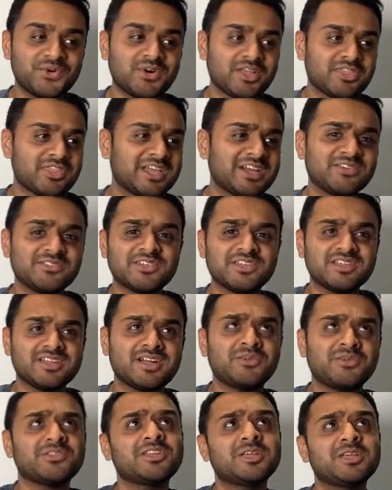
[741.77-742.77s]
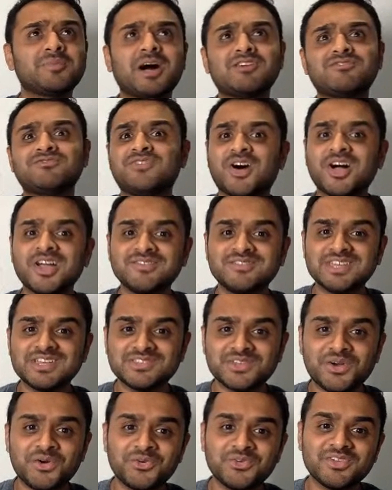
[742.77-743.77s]
I think I was only about 5 years
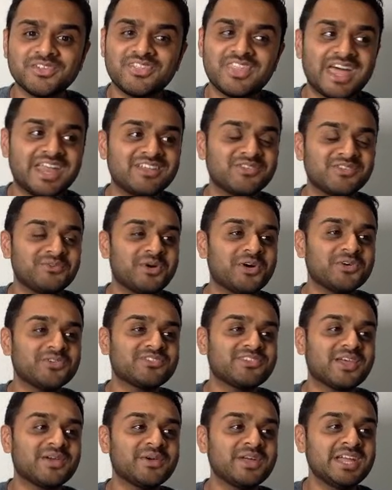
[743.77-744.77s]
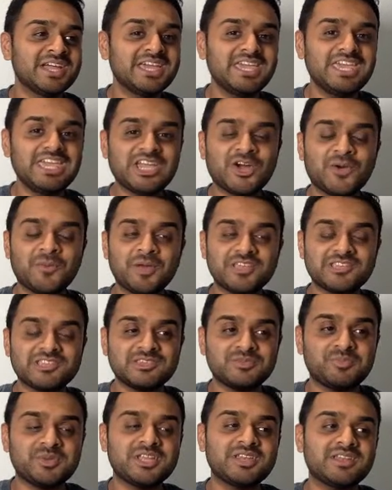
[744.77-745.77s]
old then as well. So e-commerce has
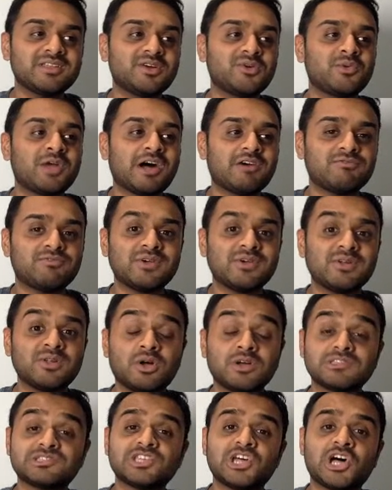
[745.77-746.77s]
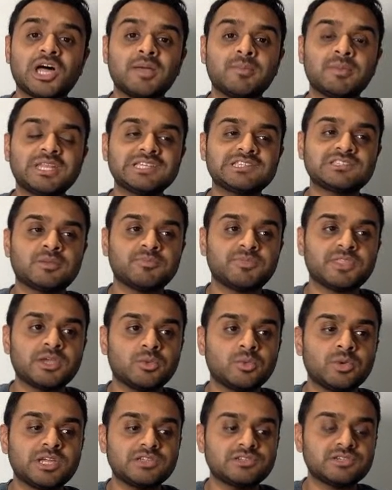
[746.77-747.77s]
been around for a long time, and it's something
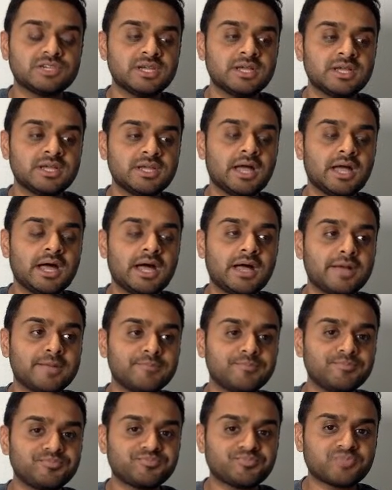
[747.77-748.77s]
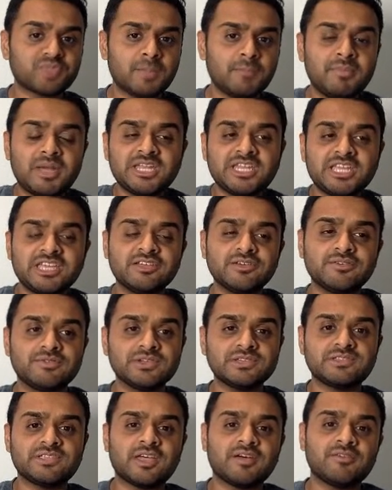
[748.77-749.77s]
which many of
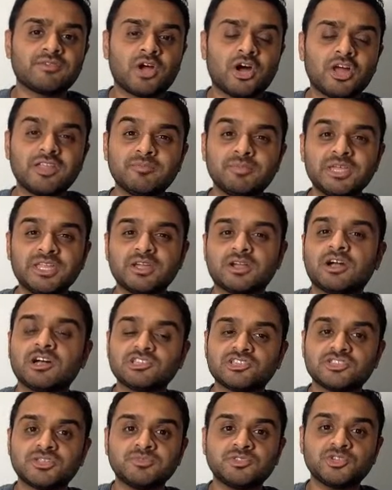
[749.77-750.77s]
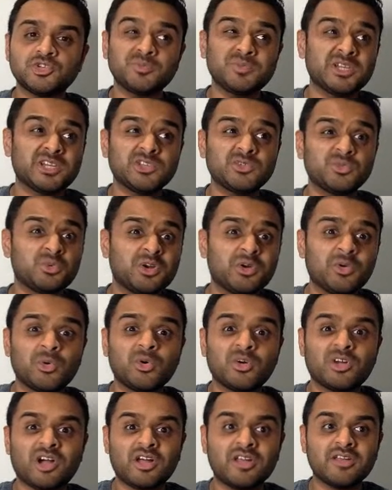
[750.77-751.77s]
us have kind of been accustomed to, because we're all
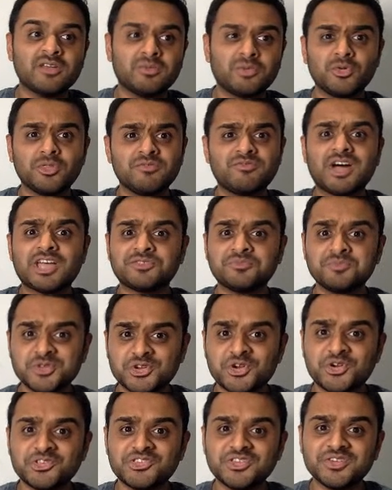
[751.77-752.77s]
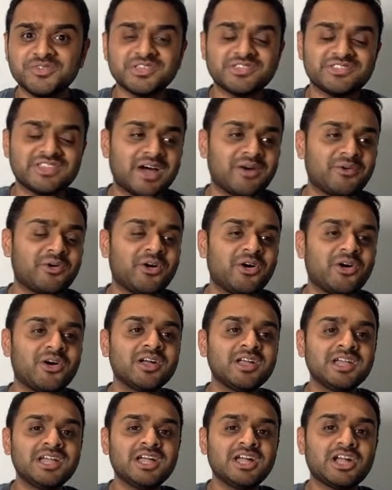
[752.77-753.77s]
kind of, or the vast majority of us now are
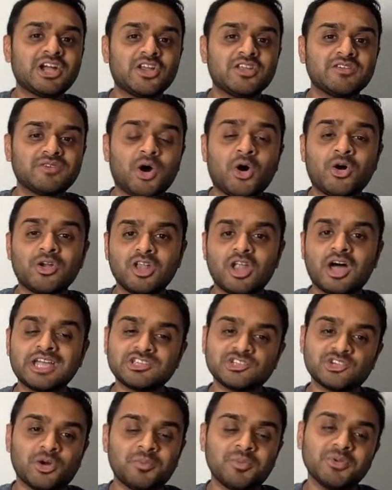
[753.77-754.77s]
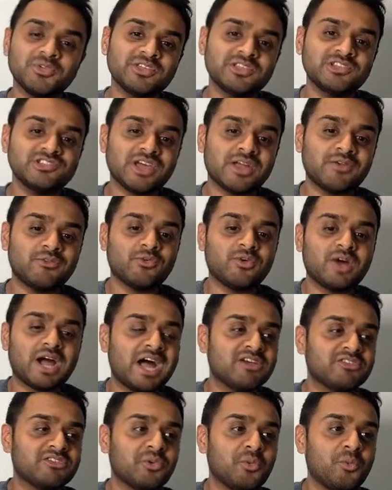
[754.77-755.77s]
kind of online shoppers in general
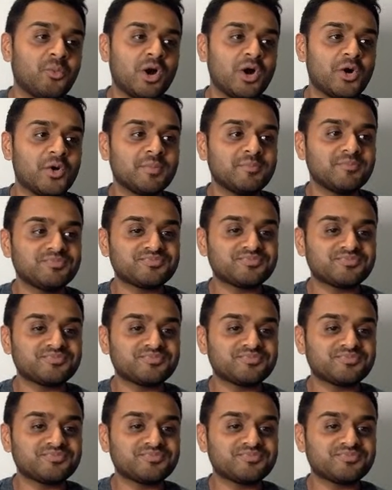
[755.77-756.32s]
as well.